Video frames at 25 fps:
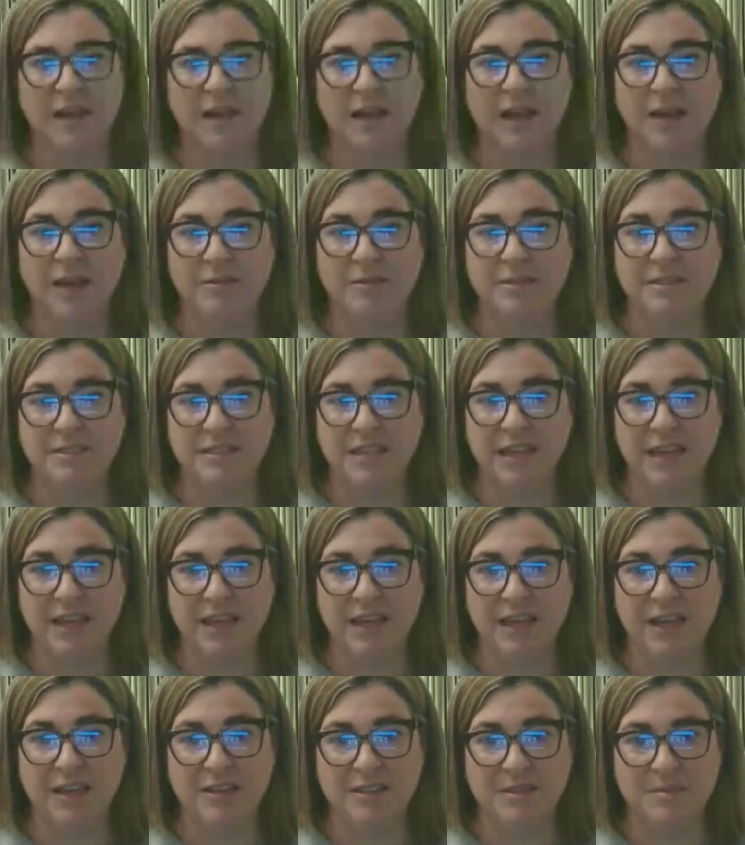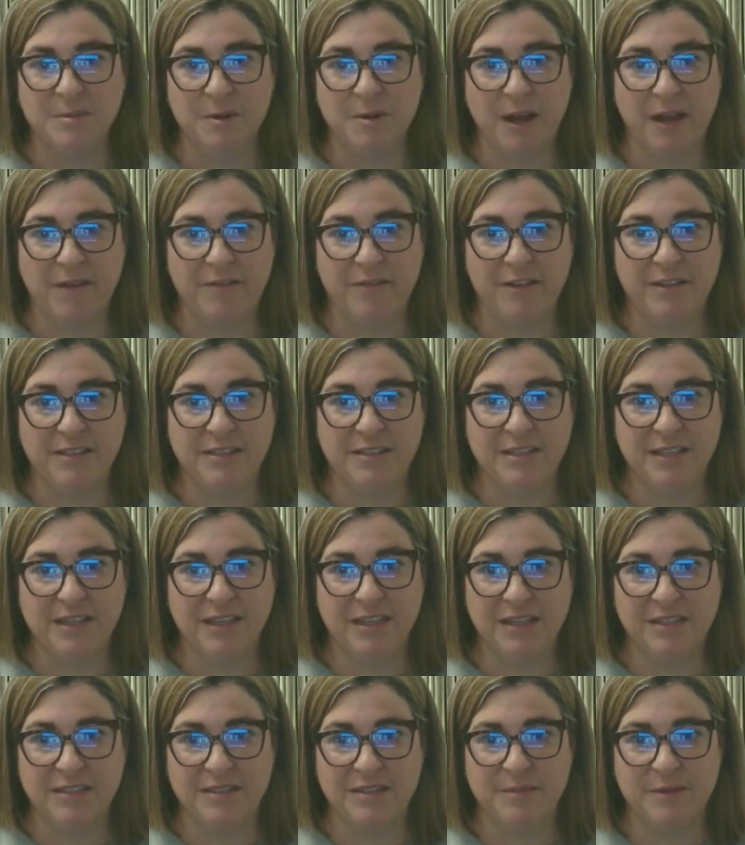I would say customer
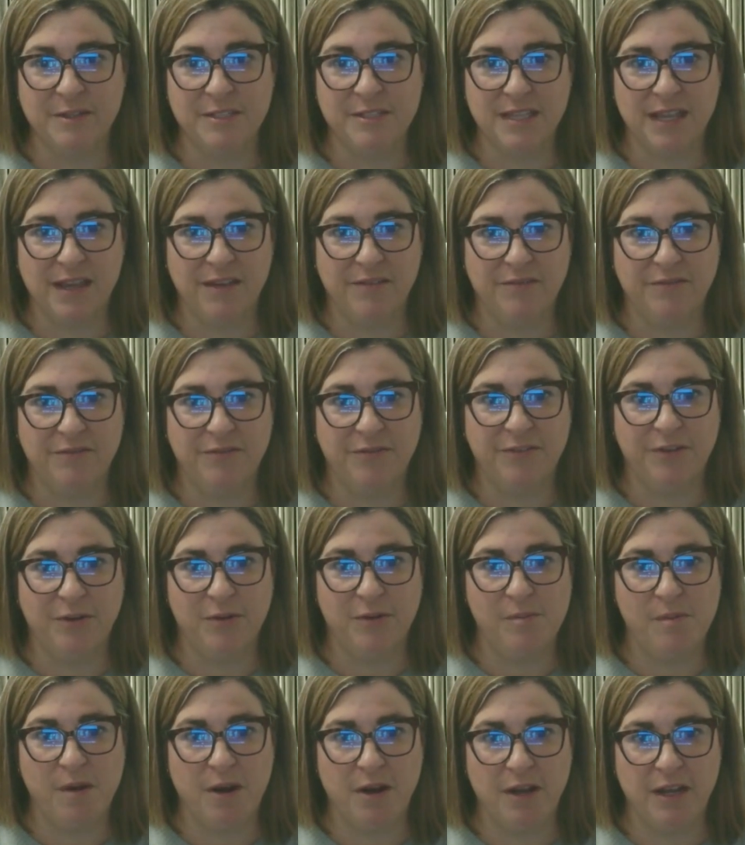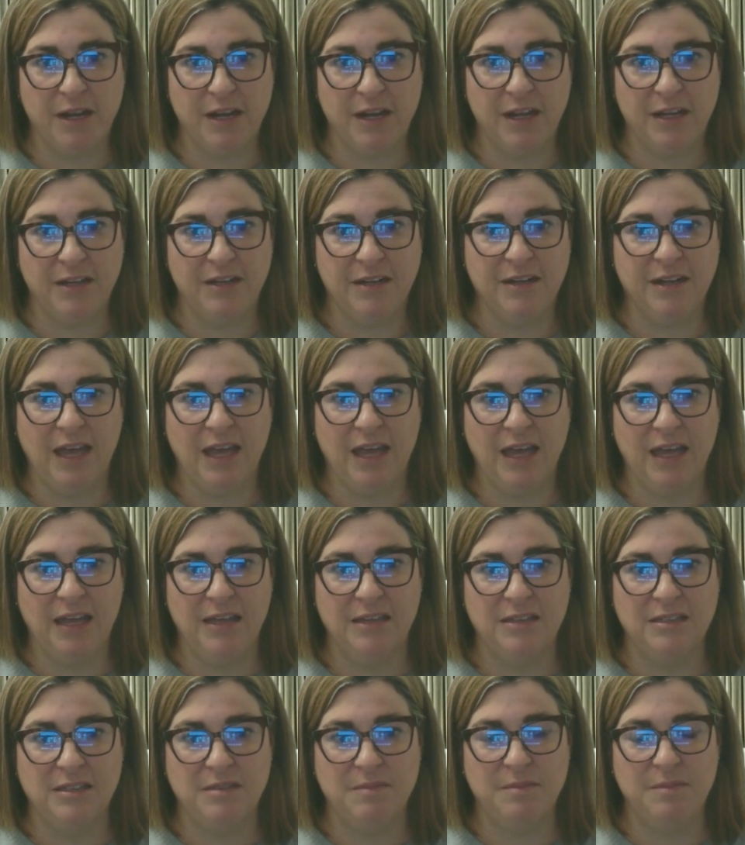advocacy is a must-have for marketing,
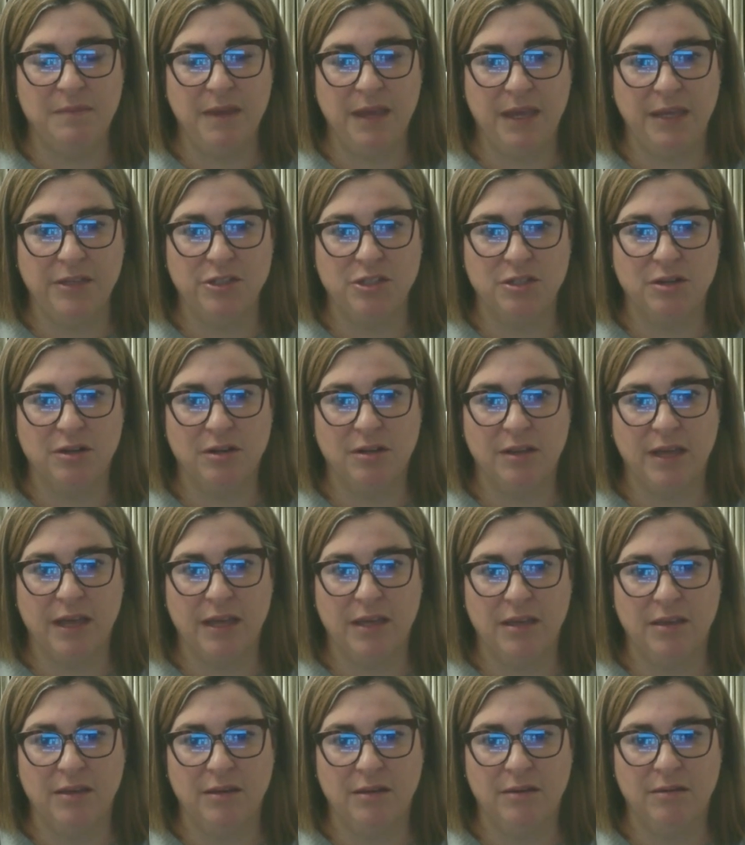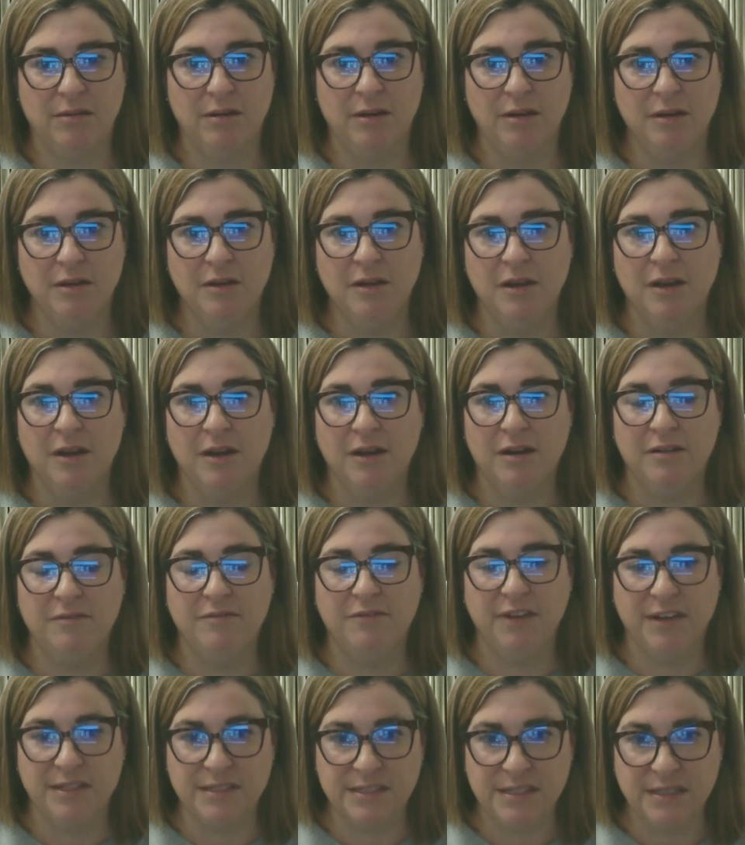and make sure that you are
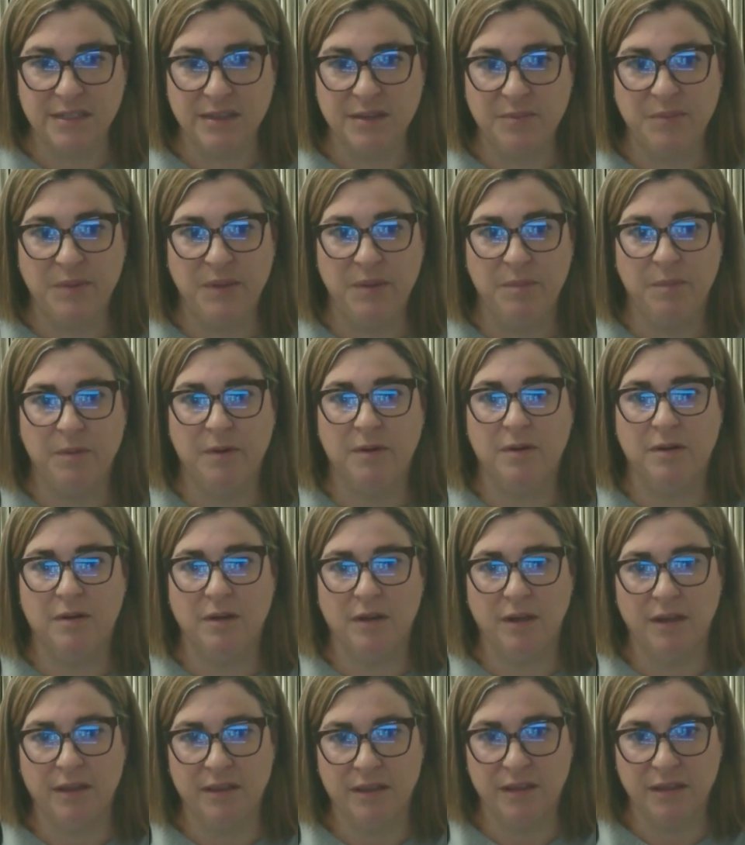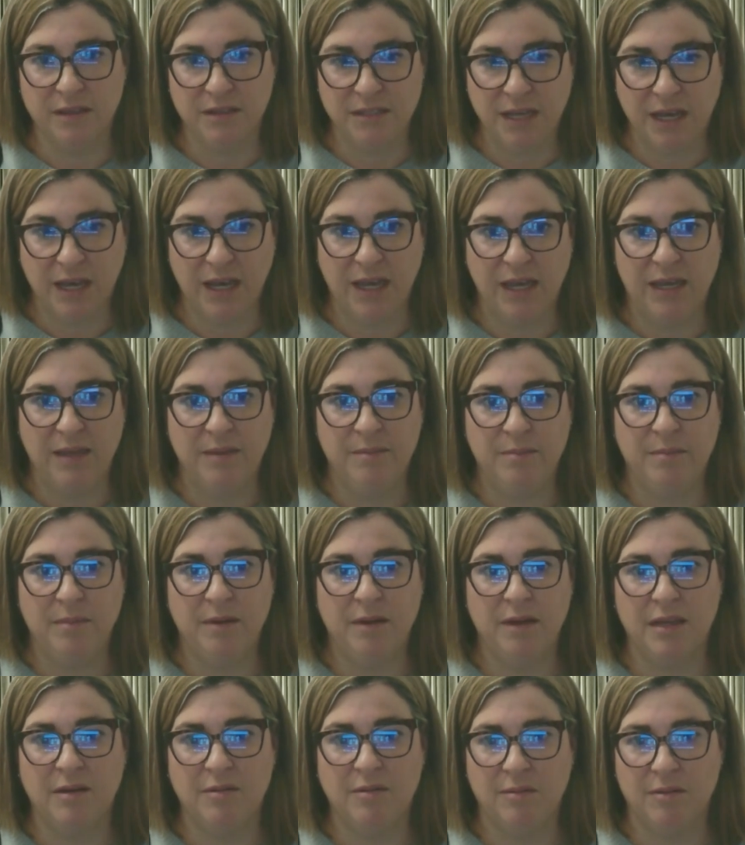investing the people and the time
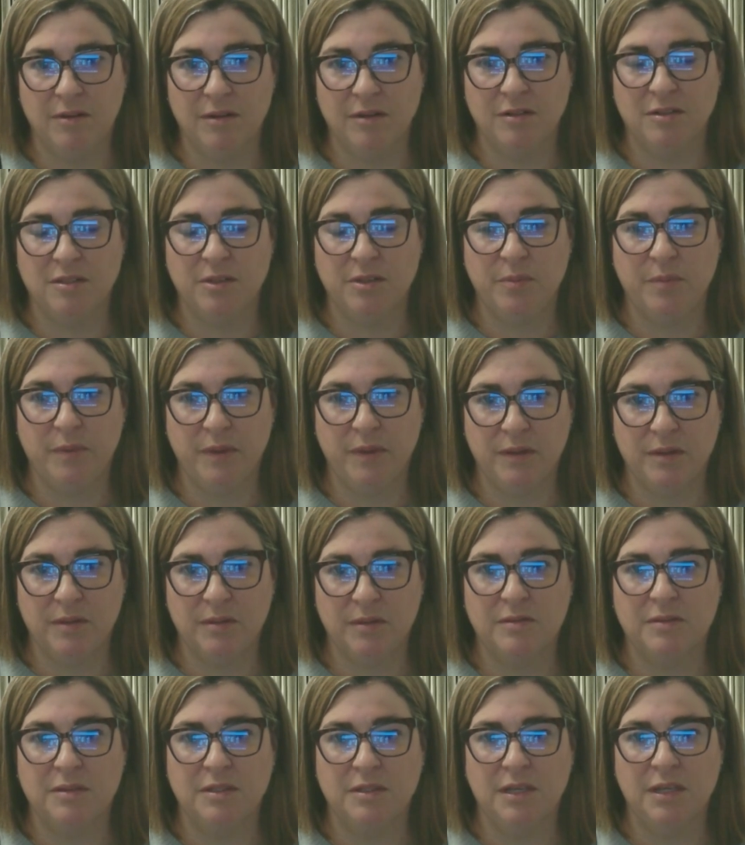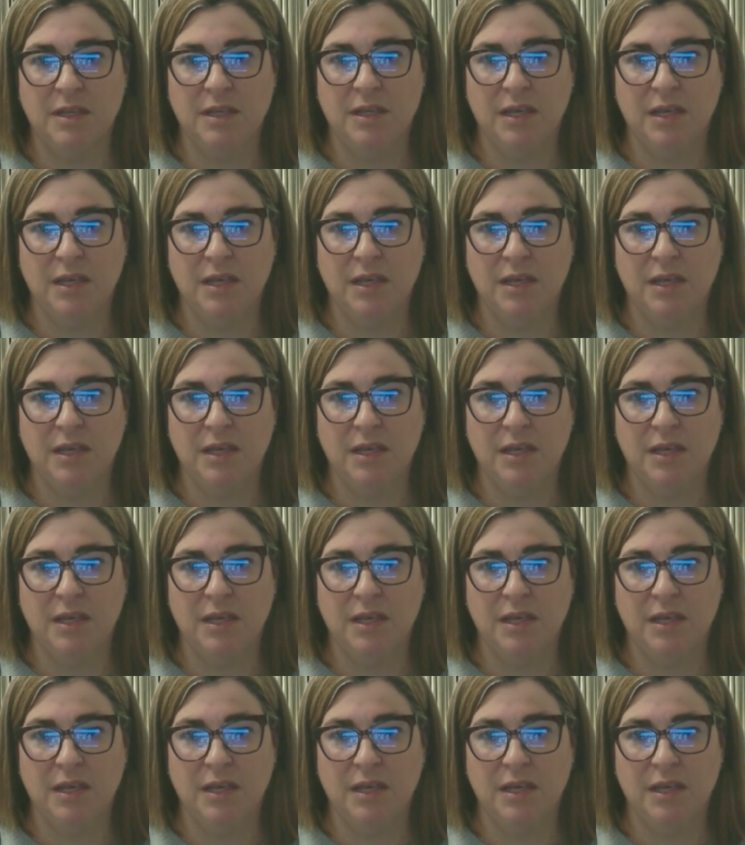in order to build